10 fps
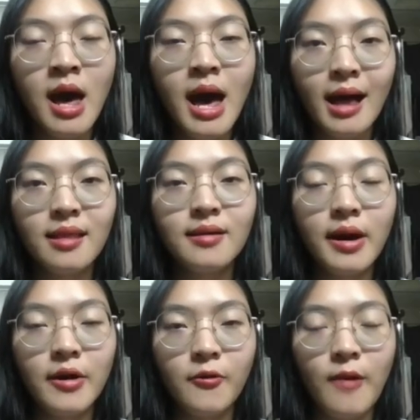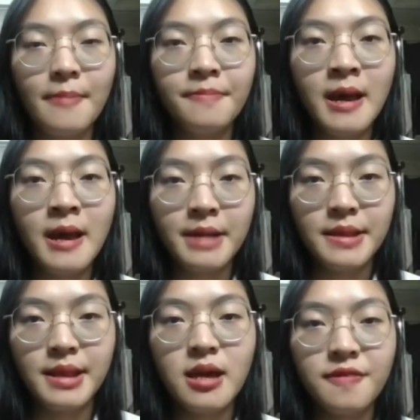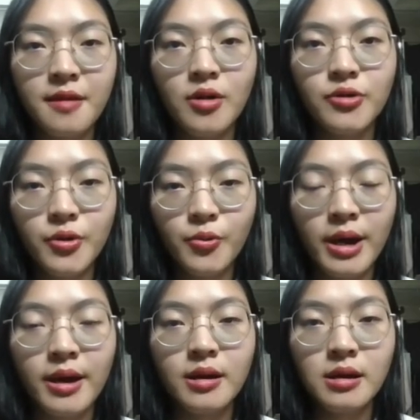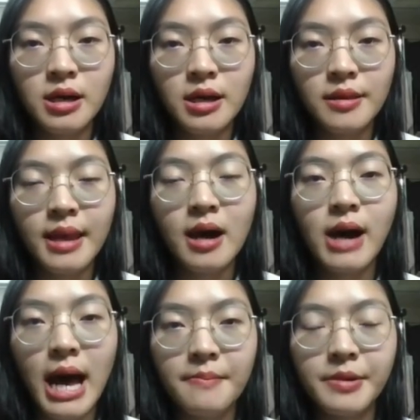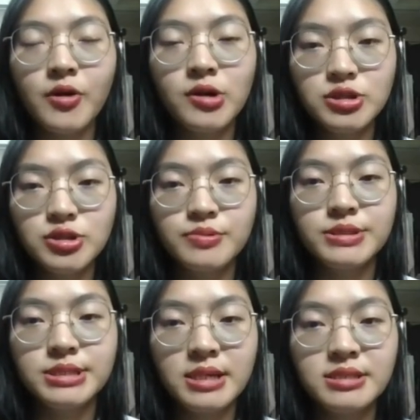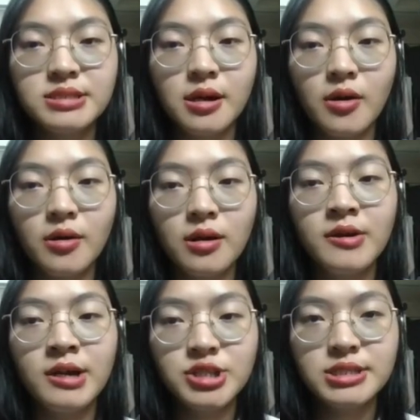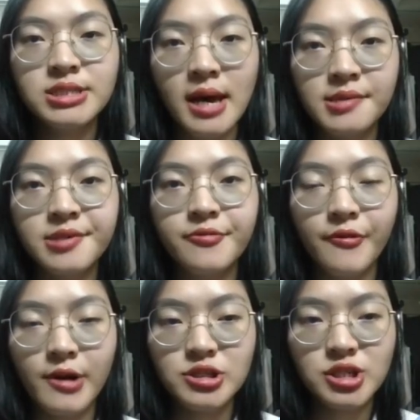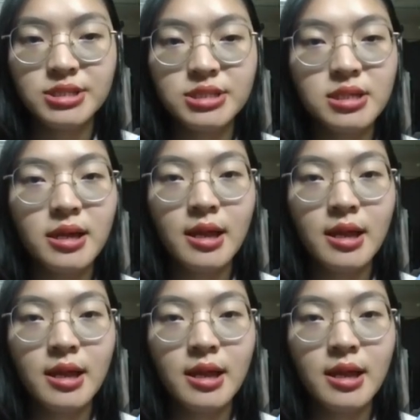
Hello everyone, my name is Honyu Wei. Now I'm going to present the correlations and regressions.